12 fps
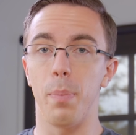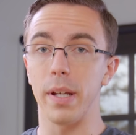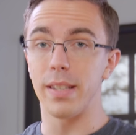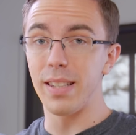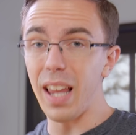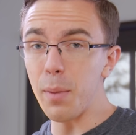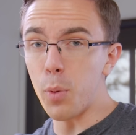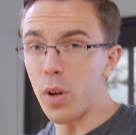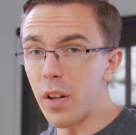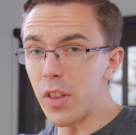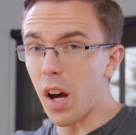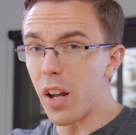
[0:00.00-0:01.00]
big selling
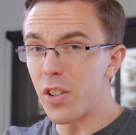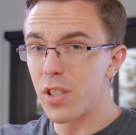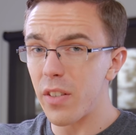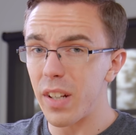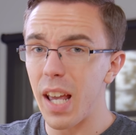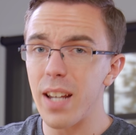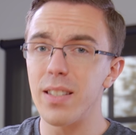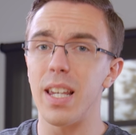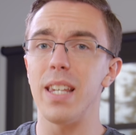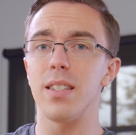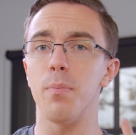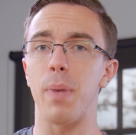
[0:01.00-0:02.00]
point of the Honor
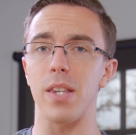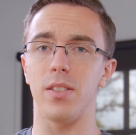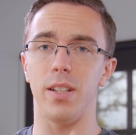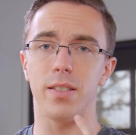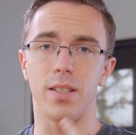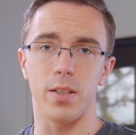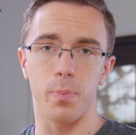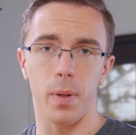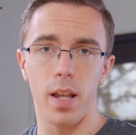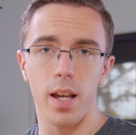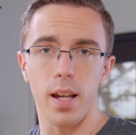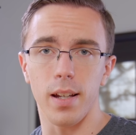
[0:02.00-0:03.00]
7X is the bezel-less
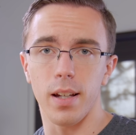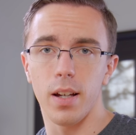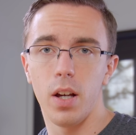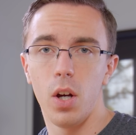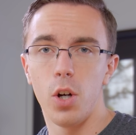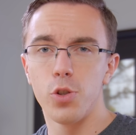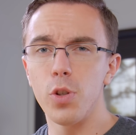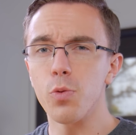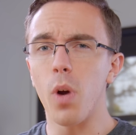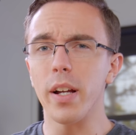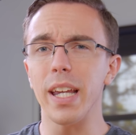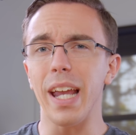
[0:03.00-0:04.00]
display. So it's
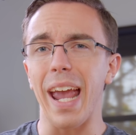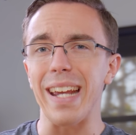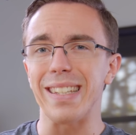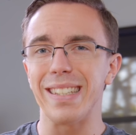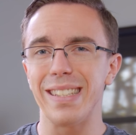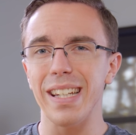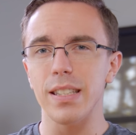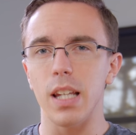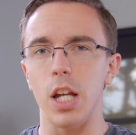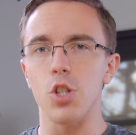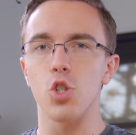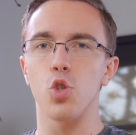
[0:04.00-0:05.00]
rocking a
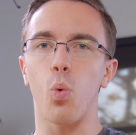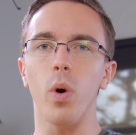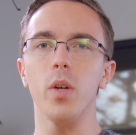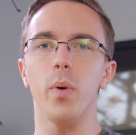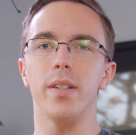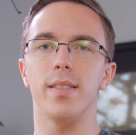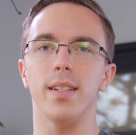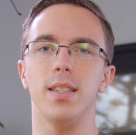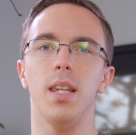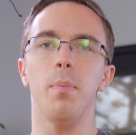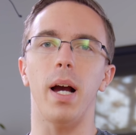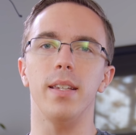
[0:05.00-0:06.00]
6-inch
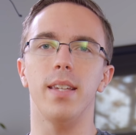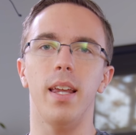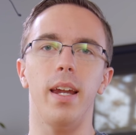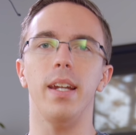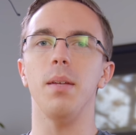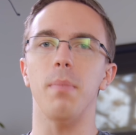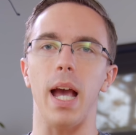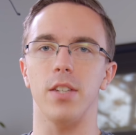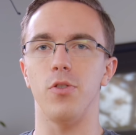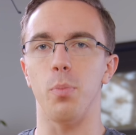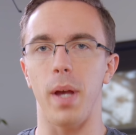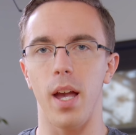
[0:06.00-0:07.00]
2160 by 1080
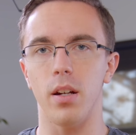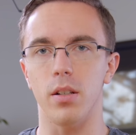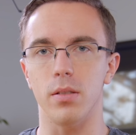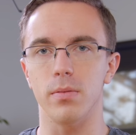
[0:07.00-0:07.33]
MAXView panel.